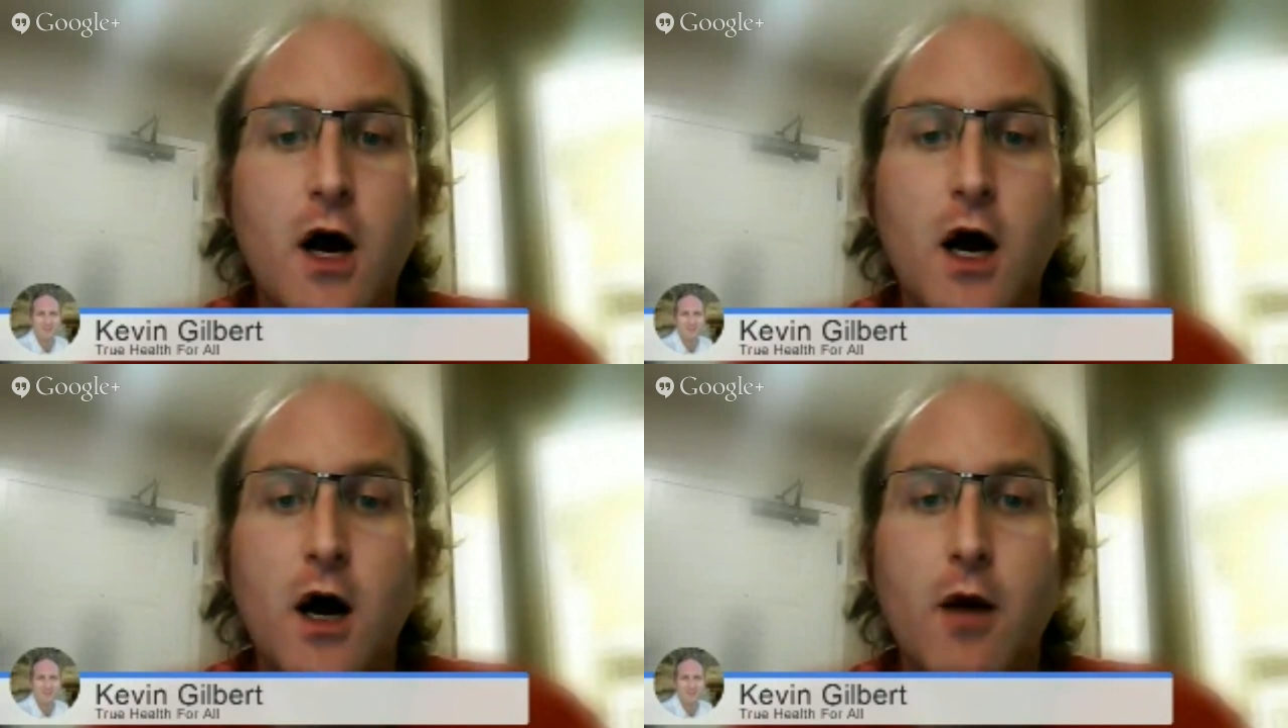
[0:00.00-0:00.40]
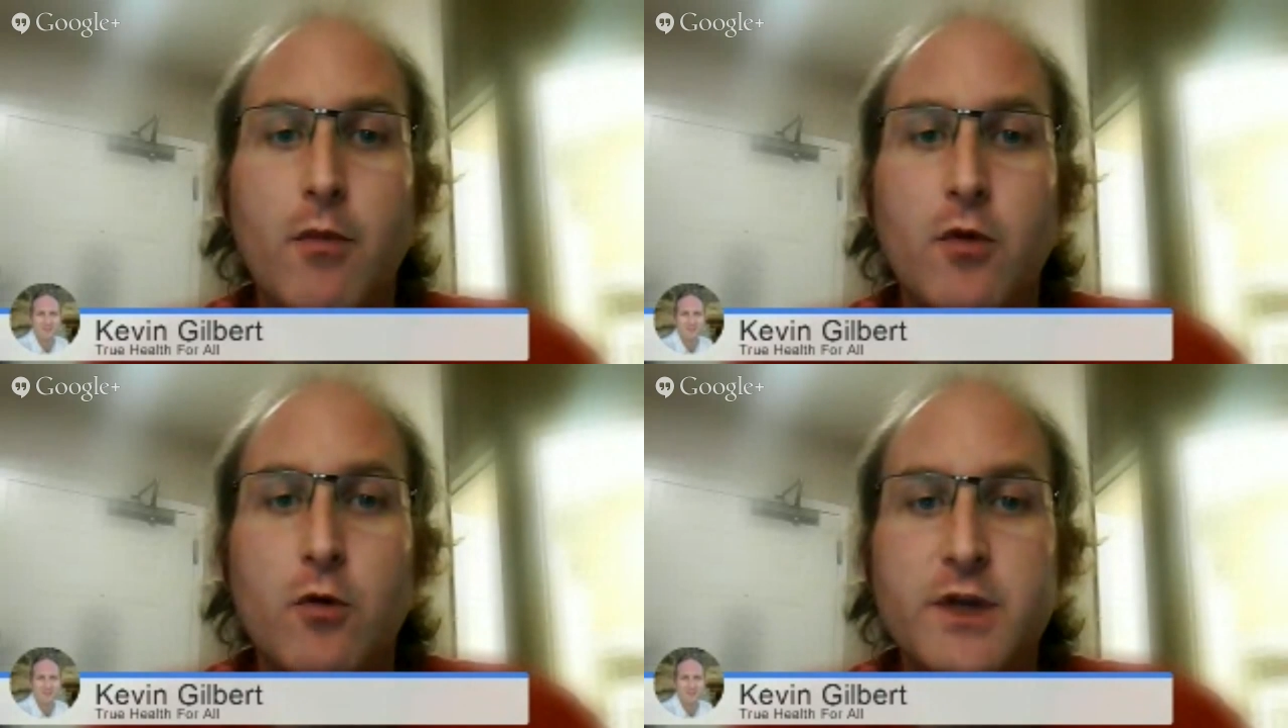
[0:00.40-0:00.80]

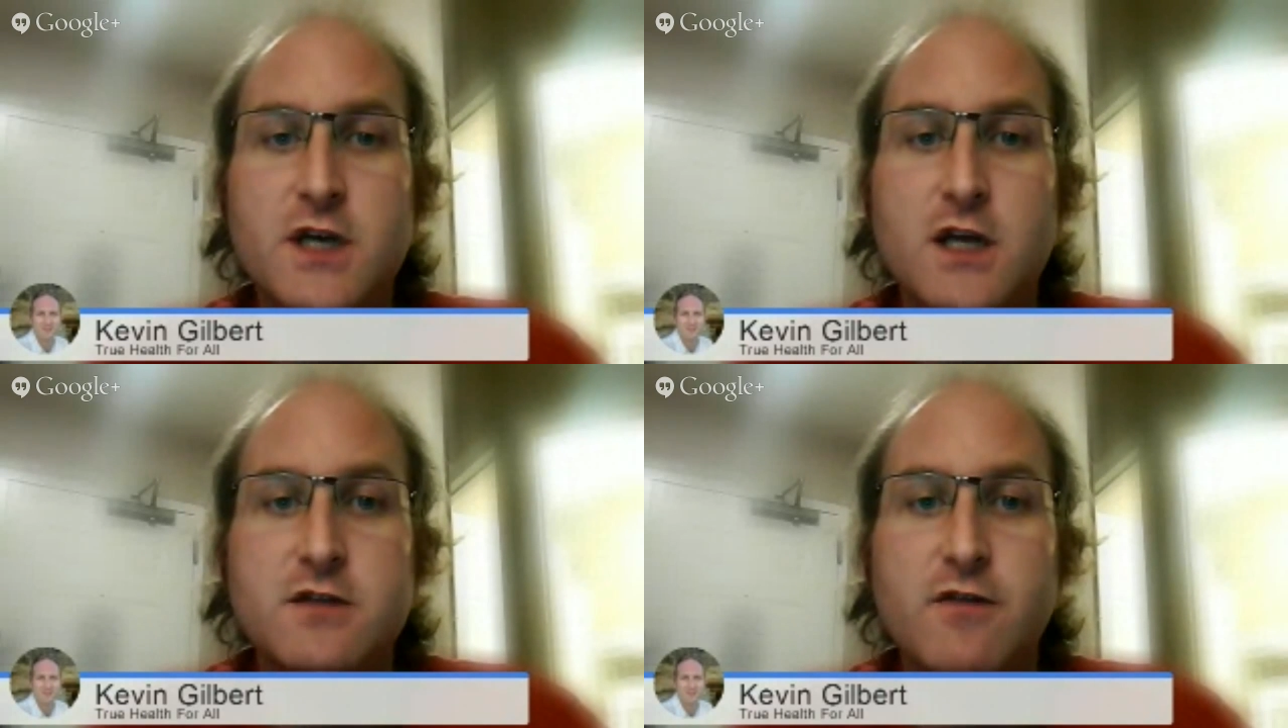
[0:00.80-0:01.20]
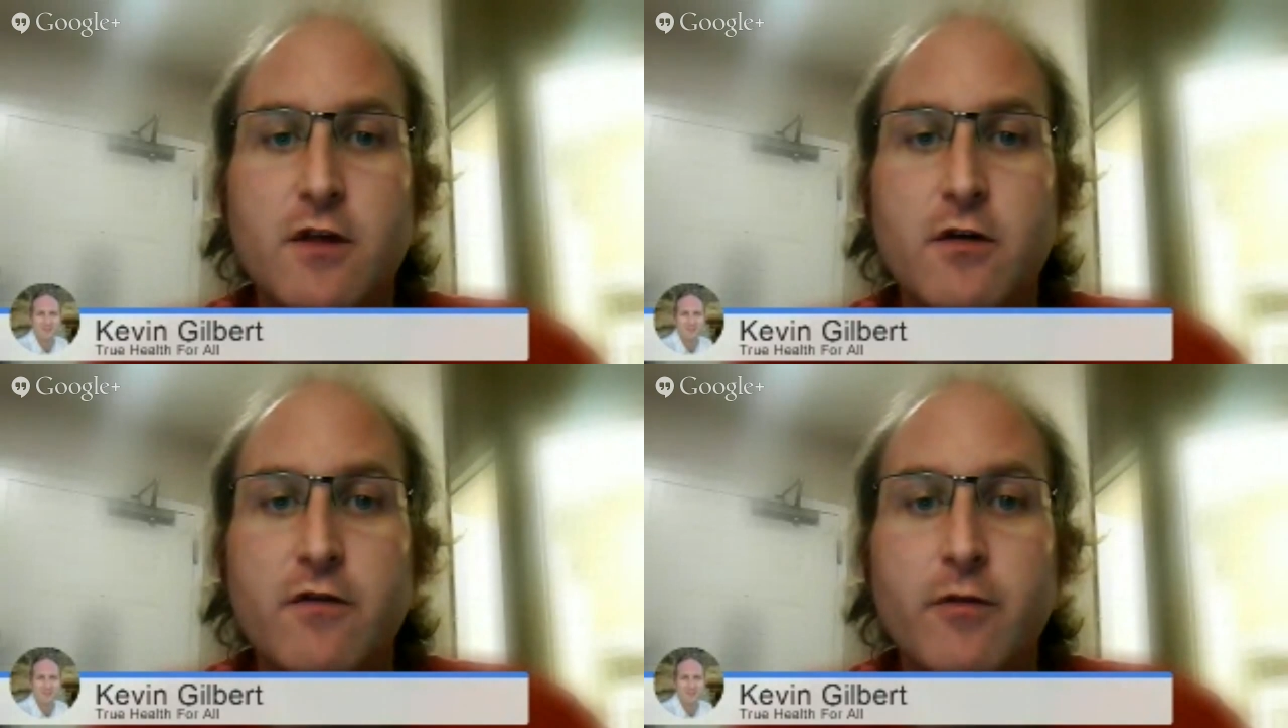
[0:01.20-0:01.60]
There'll be tons of
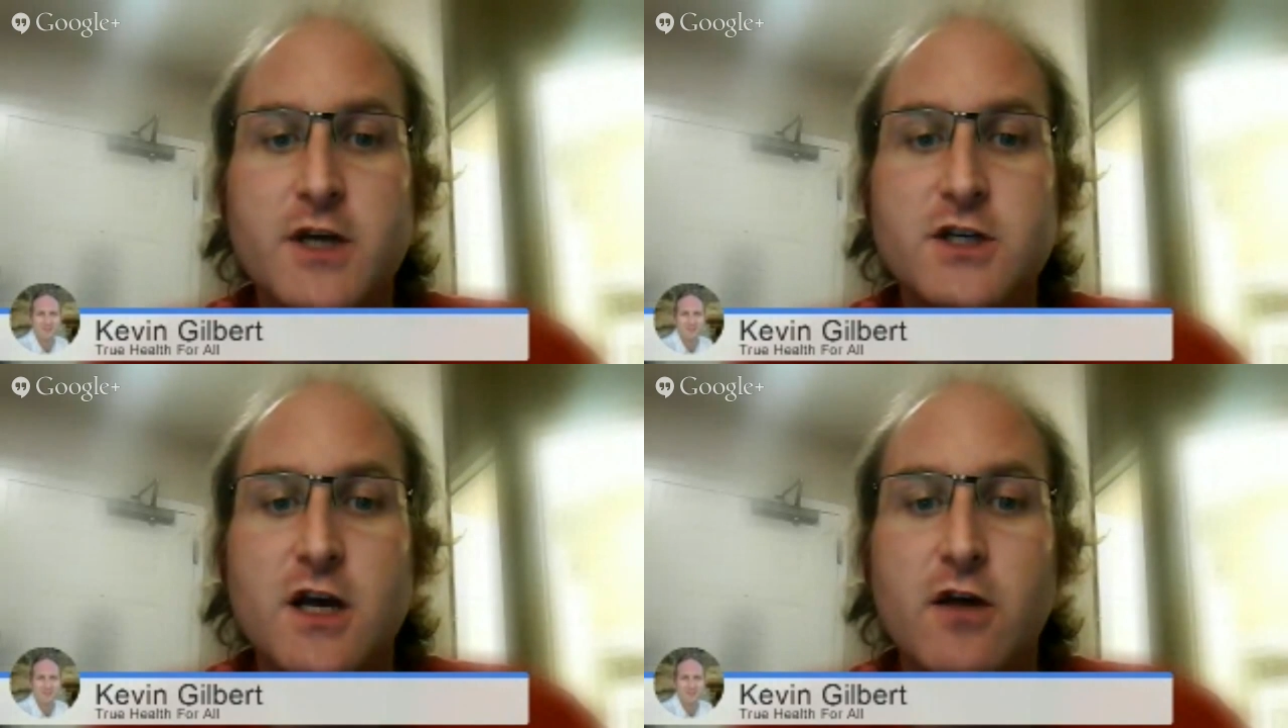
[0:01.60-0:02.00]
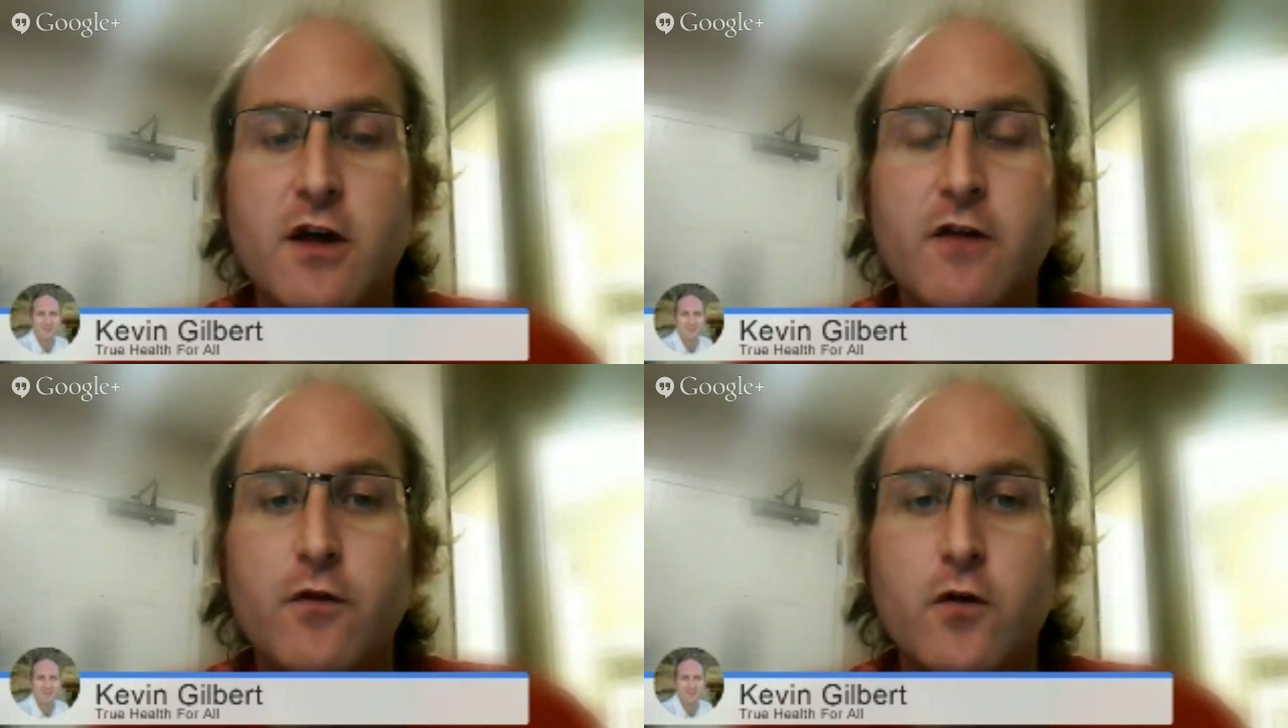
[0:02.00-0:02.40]
other information out
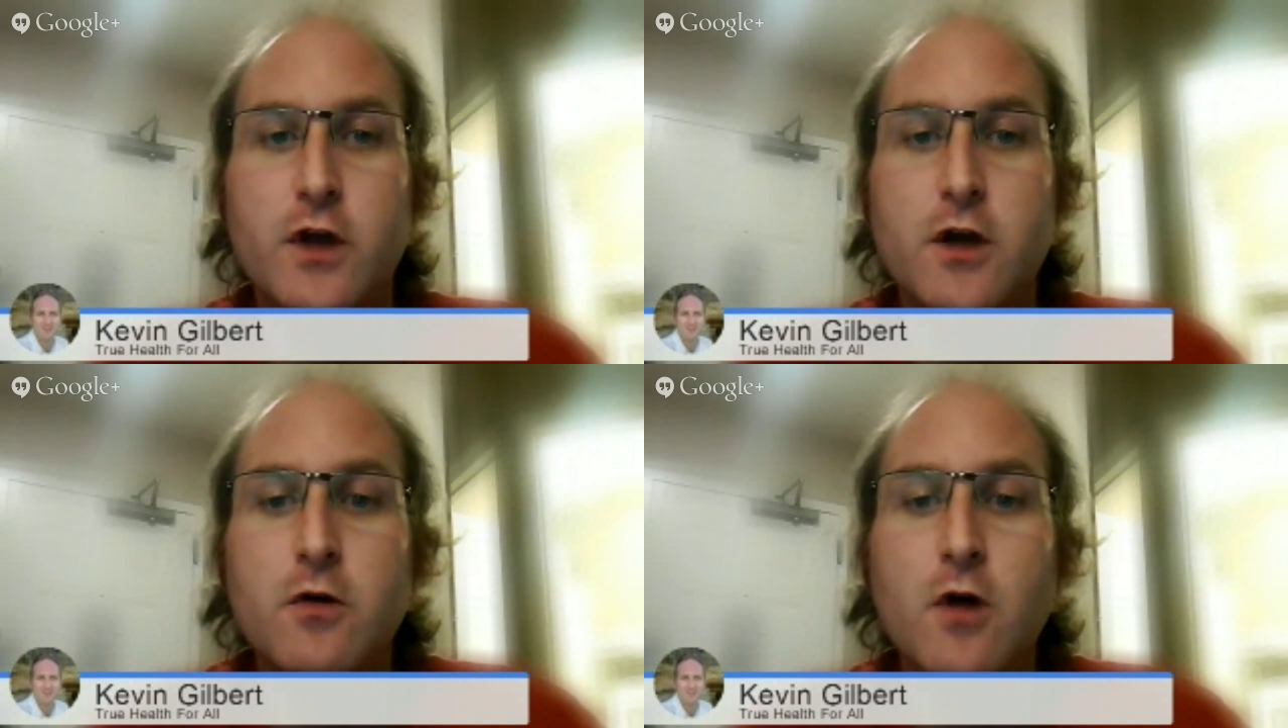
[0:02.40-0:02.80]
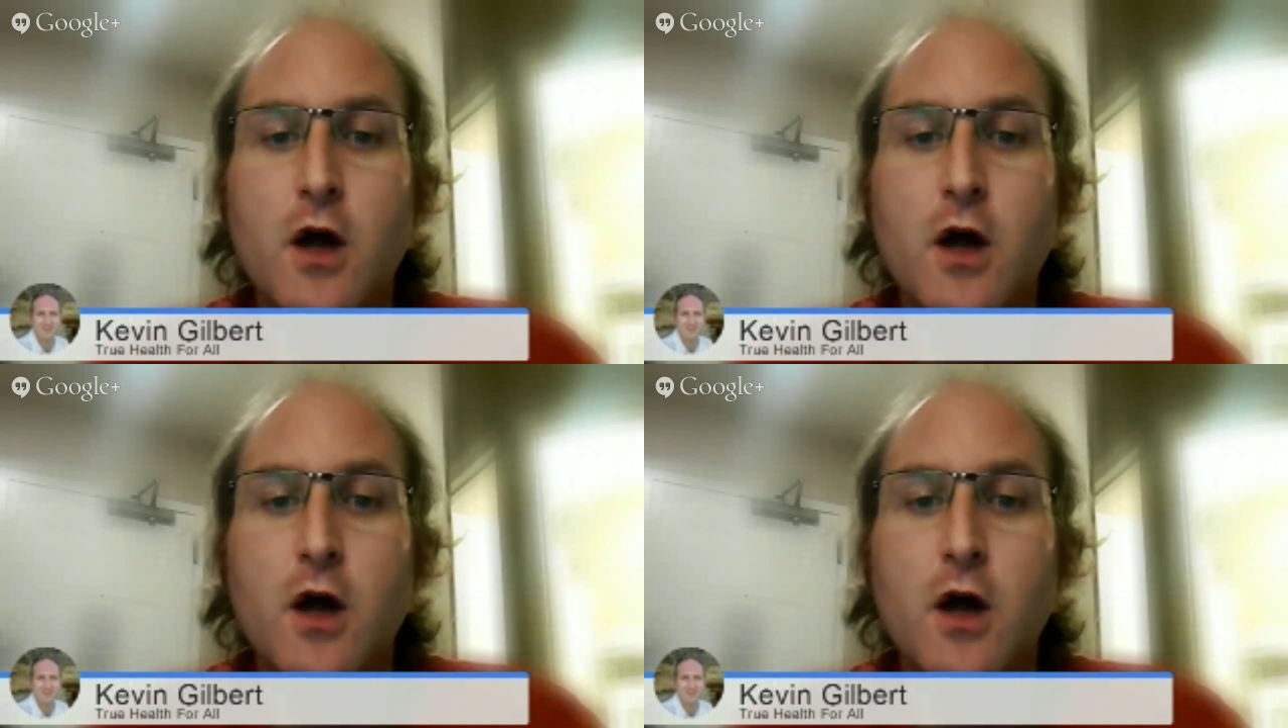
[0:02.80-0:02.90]
there for you.